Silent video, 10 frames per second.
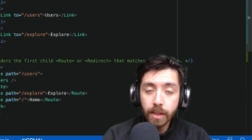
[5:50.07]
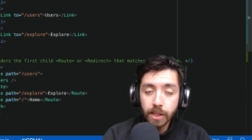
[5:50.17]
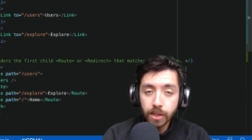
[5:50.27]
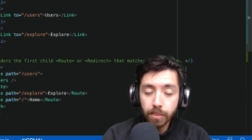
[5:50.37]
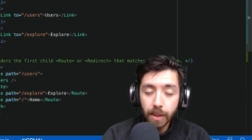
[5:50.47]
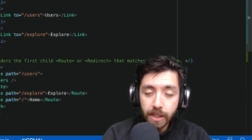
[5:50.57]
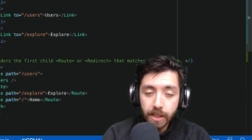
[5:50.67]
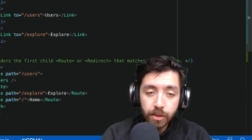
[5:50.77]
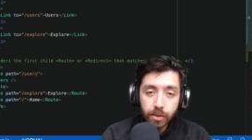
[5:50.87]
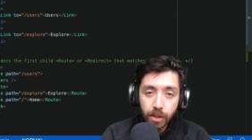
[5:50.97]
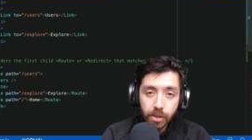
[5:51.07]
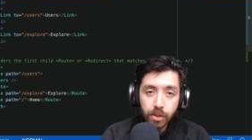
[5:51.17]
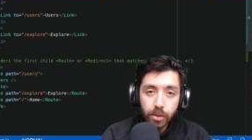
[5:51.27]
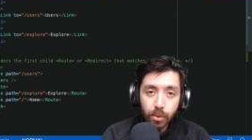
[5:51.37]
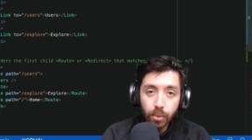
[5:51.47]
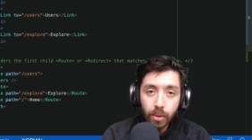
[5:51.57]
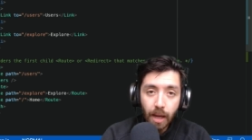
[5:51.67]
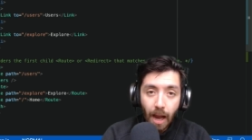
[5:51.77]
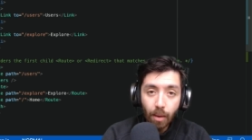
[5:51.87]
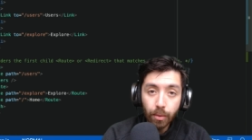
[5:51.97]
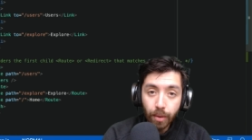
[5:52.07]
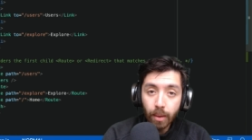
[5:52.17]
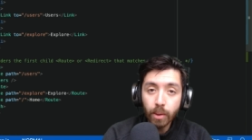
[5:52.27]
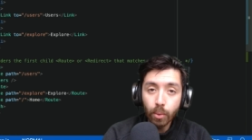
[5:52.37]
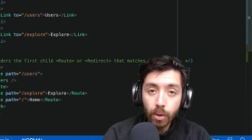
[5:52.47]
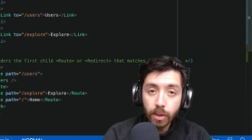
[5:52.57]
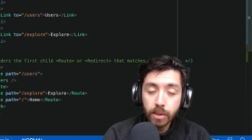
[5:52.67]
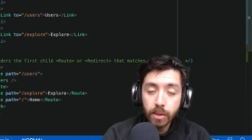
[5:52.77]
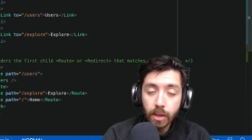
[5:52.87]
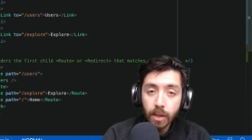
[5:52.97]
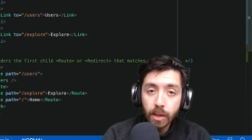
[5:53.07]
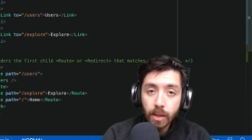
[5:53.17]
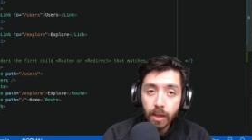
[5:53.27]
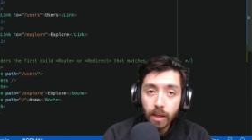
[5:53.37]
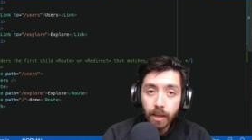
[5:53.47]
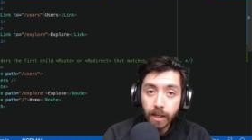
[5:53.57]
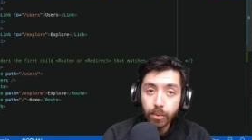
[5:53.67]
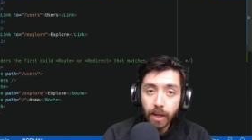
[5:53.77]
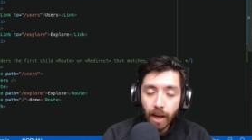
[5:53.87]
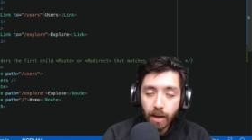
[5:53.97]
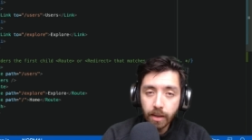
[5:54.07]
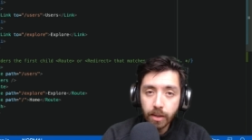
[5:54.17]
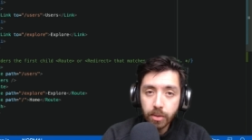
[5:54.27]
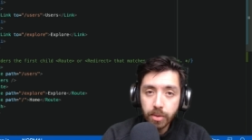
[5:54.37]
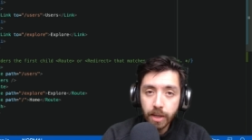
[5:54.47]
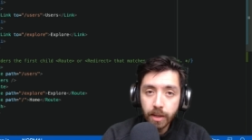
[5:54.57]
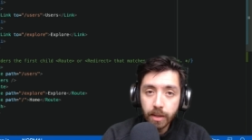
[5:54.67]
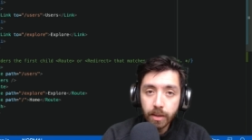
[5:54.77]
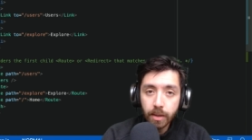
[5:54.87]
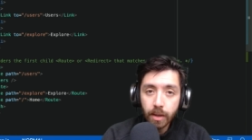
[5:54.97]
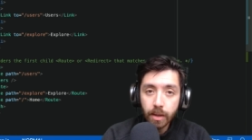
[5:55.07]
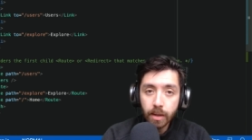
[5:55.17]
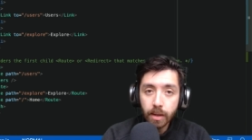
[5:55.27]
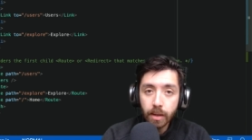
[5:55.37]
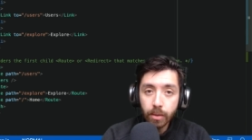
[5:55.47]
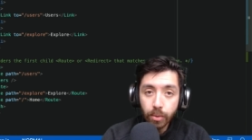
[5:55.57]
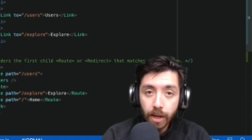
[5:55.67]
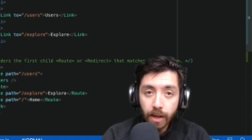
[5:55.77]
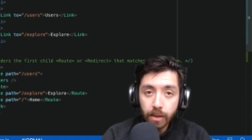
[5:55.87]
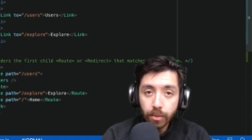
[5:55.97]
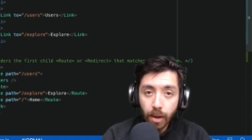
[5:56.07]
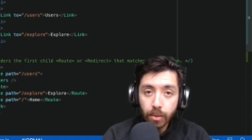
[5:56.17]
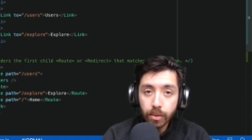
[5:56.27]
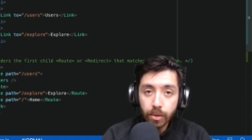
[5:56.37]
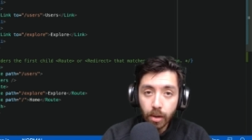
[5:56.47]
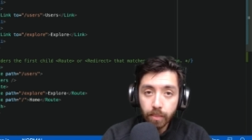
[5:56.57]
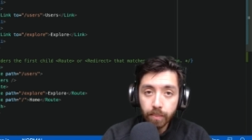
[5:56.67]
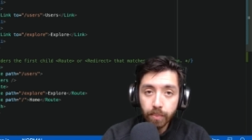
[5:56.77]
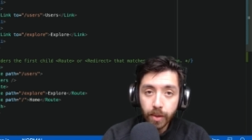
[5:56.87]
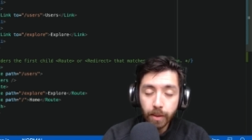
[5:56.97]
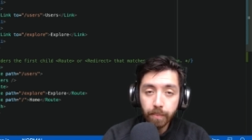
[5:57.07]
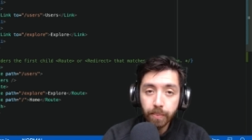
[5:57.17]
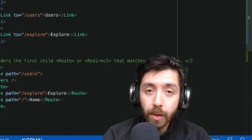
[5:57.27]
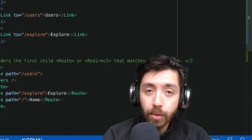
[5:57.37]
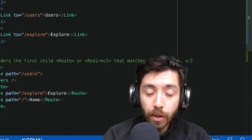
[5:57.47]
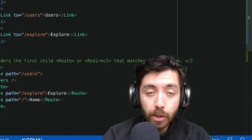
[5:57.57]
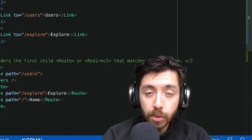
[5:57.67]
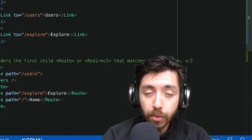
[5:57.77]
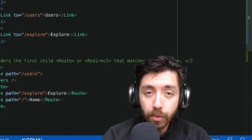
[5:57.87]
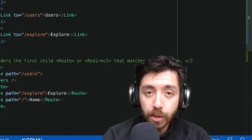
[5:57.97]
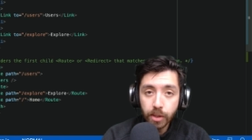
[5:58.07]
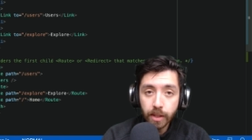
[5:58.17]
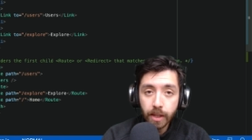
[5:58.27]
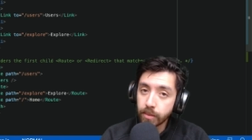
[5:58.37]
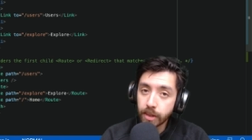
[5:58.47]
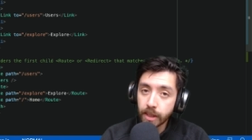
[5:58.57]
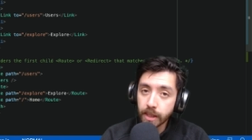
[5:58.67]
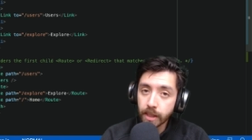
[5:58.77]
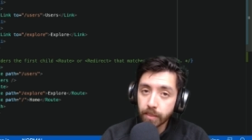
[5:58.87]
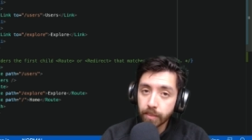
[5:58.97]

This is a basic introduction to how the routing works uh, in React using uh, React Router DOM. All right, thank you so much for watching. See you next time.